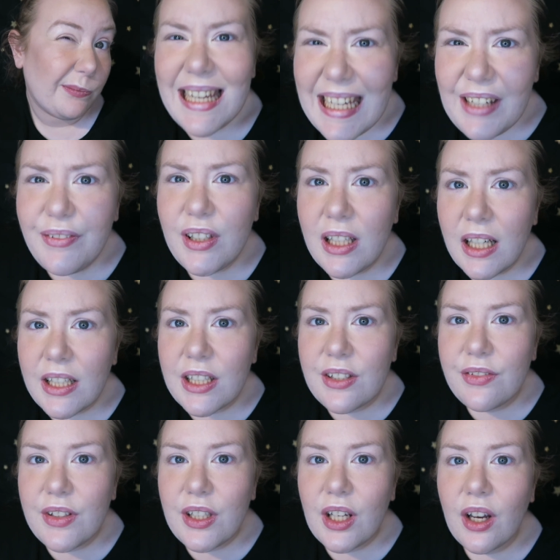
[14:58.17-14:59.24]
If you like this
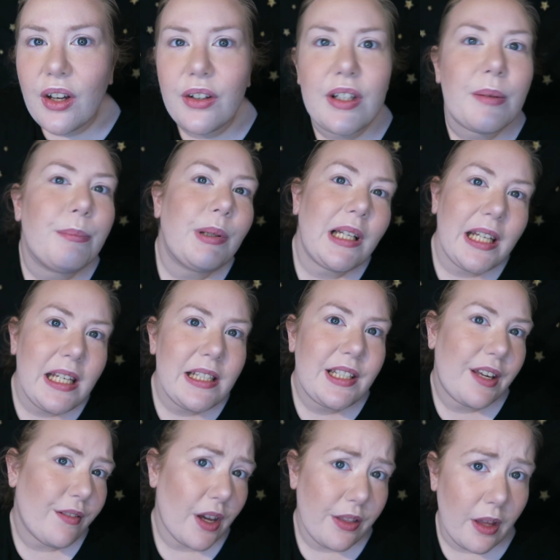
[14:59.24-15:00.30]
video, then please
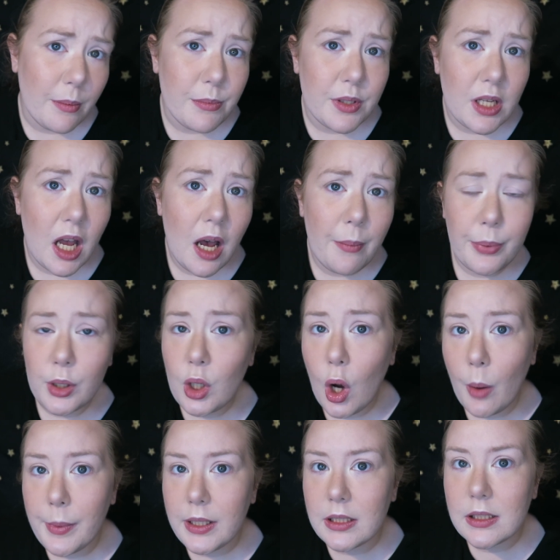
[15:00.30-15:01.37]
give it a thumbs up,
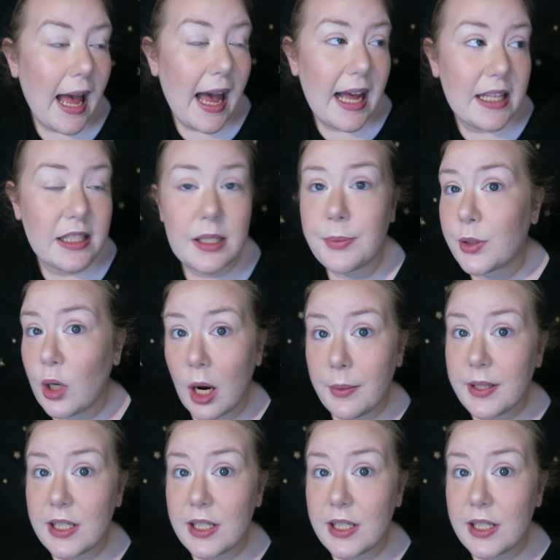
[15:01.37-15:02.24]
comment and subscribe